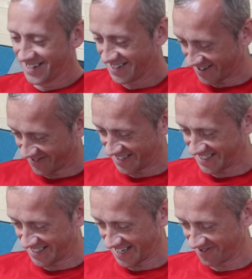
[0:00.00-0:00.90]
Let me
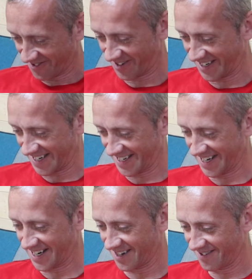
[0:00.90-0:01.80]
see what we're getting
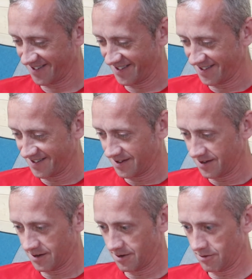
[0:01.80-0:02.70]
here.
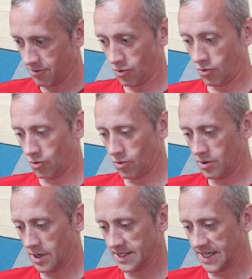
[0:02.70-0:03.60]
Oh,
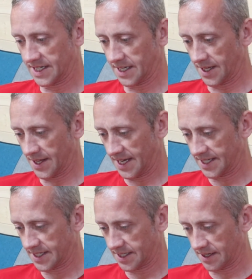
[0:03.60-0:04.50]
it takes you to
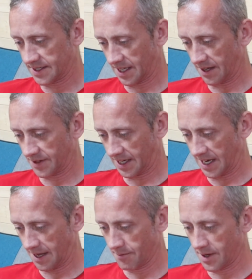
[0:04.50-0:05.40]
this. I still have to
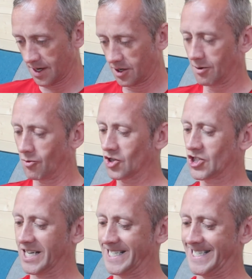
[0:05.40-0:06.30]
claim that. Come on,
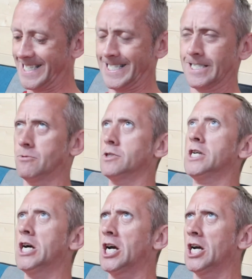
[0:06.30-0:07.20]
Shinny!
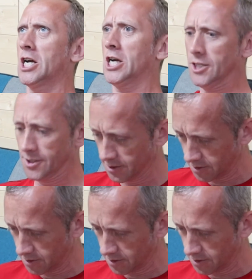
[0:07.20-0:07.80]
Run!